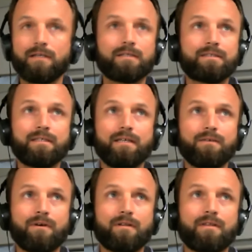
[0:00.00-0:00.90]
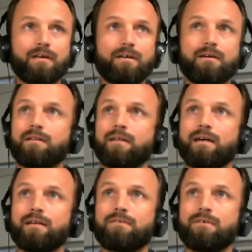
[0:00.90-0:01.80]
let's see, I think
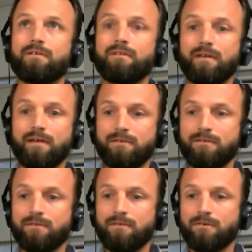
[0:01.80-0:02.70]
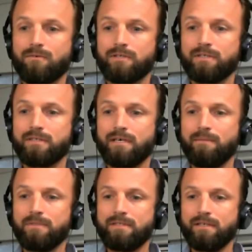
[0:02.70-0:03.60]
that is all the answers or questions
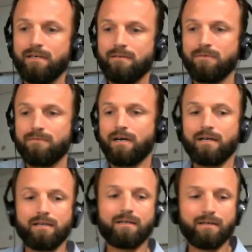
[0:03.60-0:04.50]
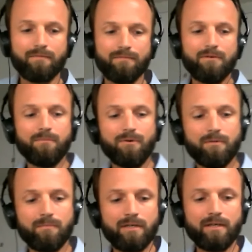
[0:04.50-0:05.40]
I'm seeing. We've got a few
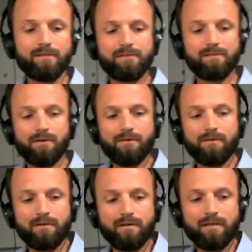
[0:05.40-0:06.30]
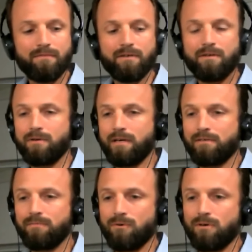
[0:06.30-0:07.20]
more minutes, so if anyone
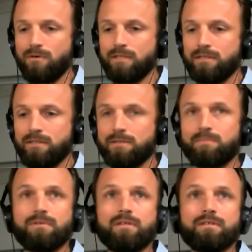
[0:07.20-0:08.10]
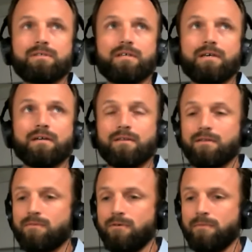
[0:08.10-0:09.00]
has more questions, please uh,
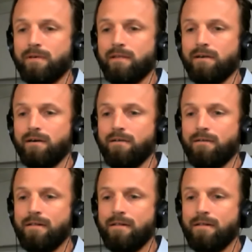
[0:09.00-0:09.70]
throw them in there.